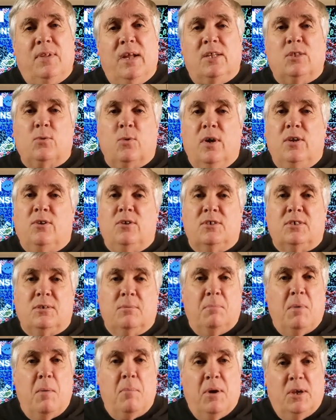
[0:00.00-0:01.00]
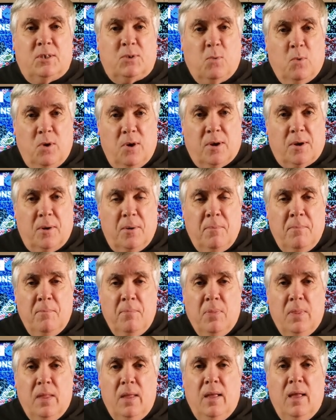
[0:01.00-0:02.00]
that's where I do some of my best work.
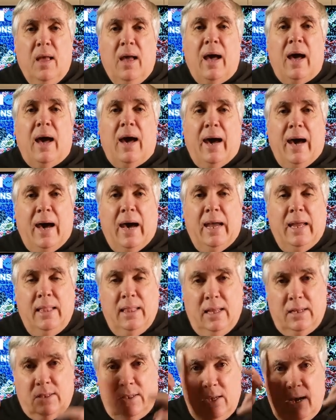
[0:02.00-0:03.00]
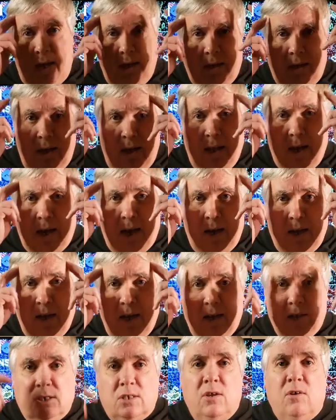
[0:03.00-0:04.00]
I like to let
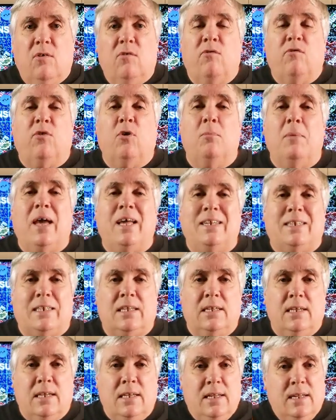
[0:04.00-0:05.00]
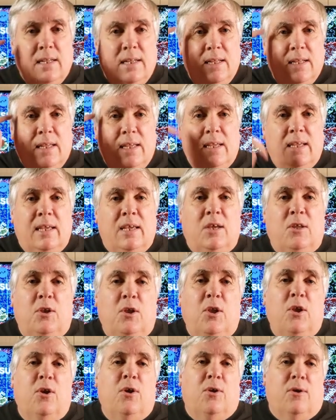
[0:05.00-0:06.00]
ideas ferment in
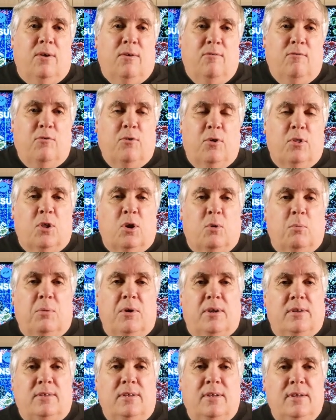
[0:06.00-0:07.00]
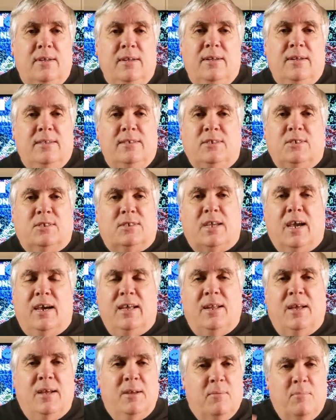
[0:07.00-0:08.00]
here for a little bit. Just
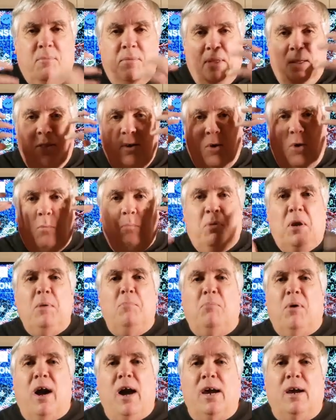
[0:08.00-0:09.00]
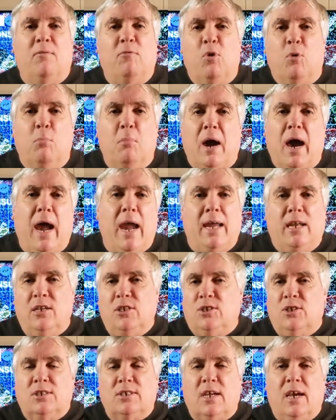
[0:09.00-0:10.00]
kind of in the old peat bog of your mind,
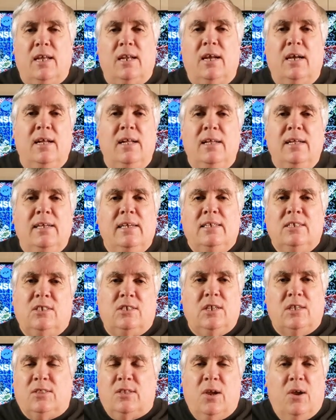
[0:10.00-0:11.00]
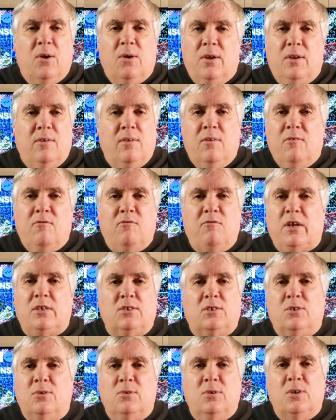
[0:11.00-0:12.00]
just kind of sit there and
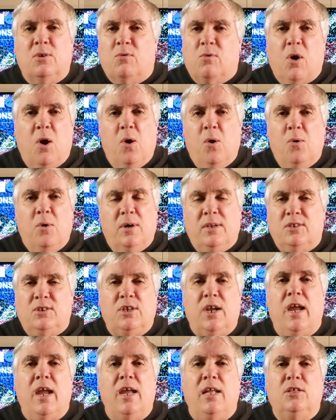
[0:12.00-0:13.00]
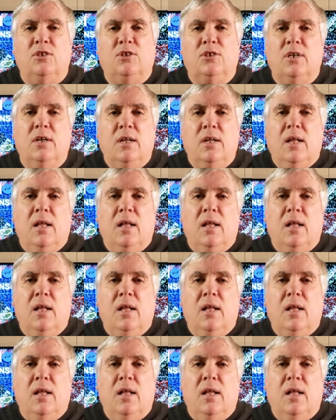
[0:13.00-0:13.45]
fester and grow and change